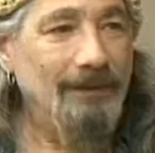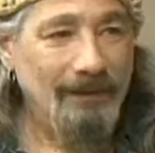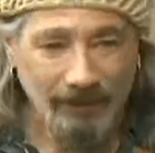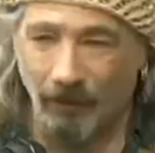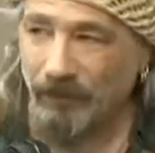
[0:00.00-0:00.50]

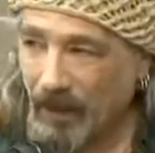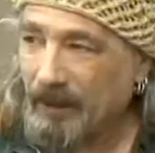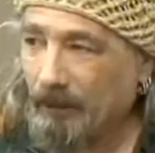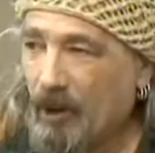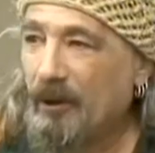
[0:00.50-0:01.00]
and those
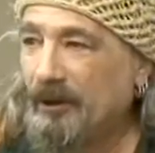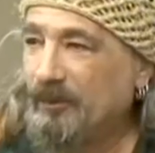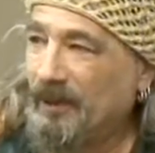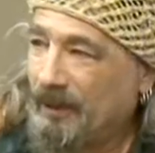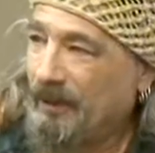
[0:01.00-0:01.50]
kind of parties
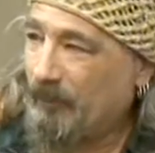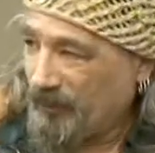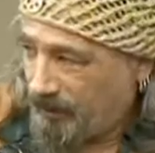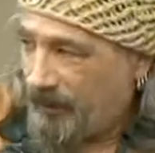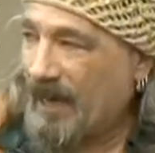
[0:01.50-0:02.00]
with a,
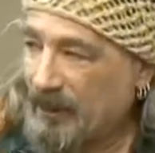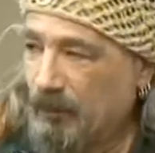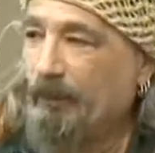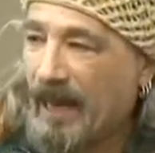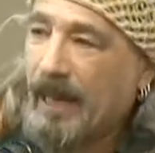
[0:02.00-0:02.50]
with a, an
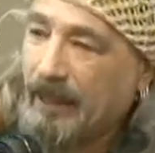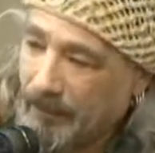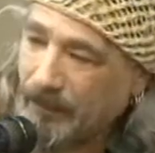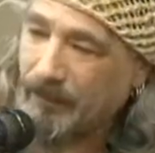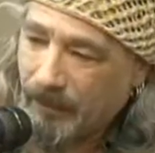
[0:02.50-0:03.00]
actual
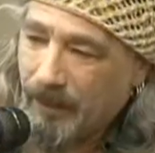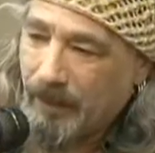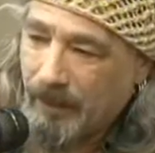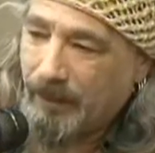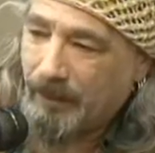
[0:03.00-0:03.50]
band.
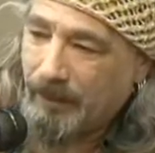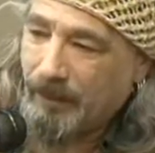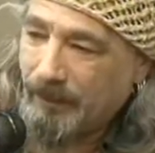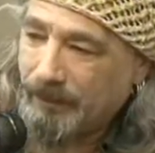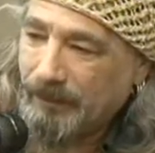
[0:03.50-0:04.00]
And
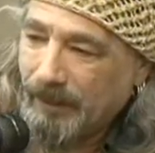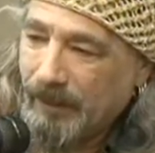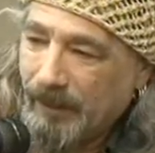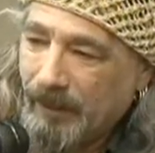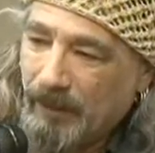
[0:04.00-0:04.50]
uh,
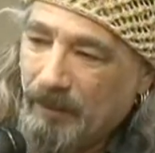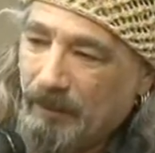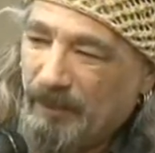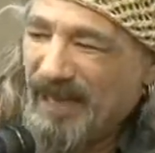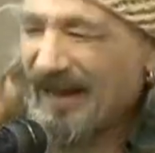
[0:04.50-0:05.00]

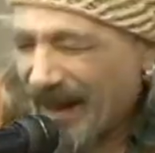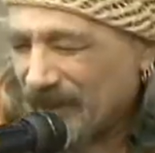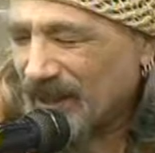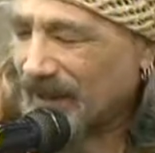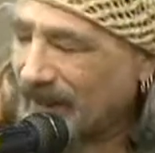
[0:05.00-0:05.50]
but I, I
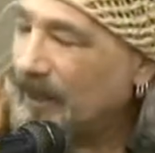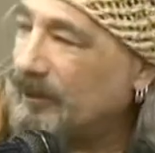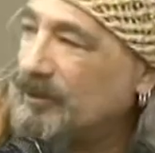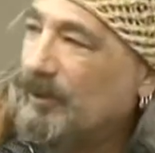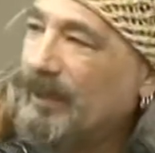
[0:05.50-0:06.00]
mean, at 10
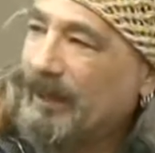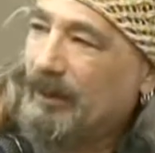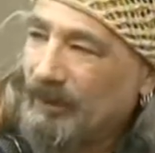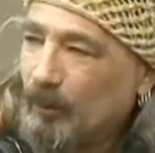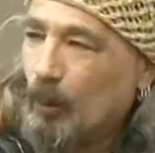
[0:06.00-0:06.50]
years old, I
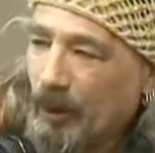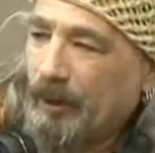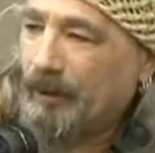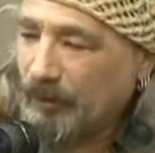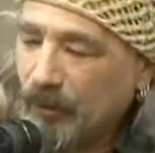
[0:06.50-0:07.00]
couldn't
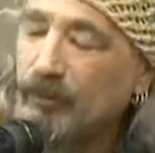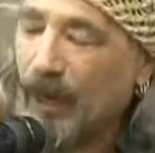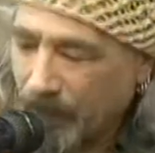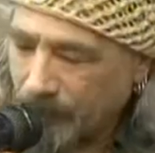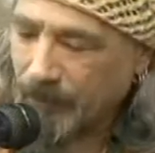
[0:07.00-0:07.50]
work too
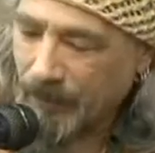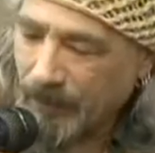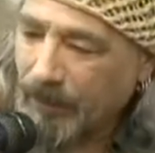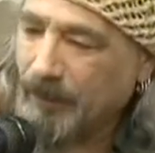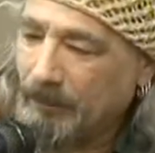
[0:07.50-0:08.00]

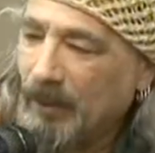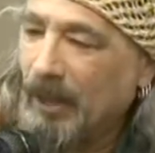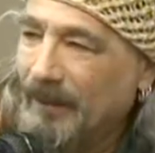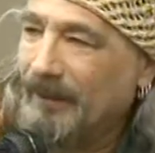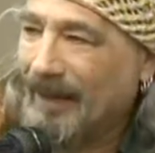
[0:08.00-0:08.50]
regularly,
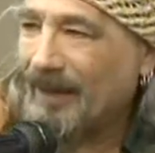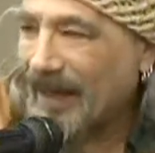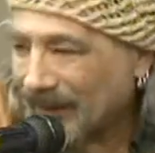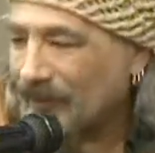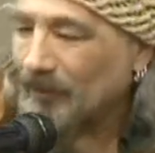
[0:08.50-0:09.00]
but I
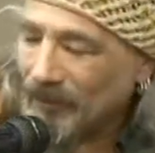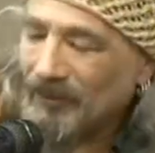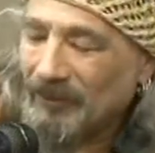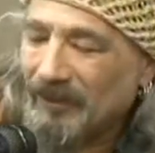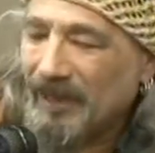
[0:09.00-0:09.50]
got to
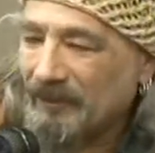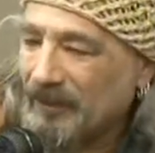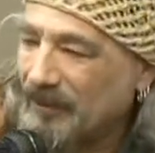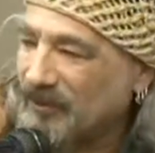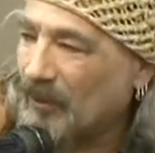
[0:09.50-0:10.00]
do it
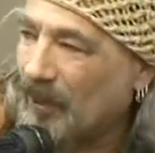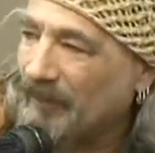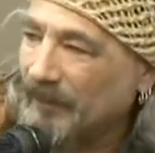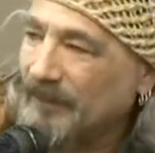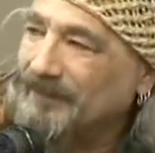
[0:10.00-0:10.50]
every so
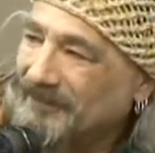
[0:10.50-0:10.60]
often.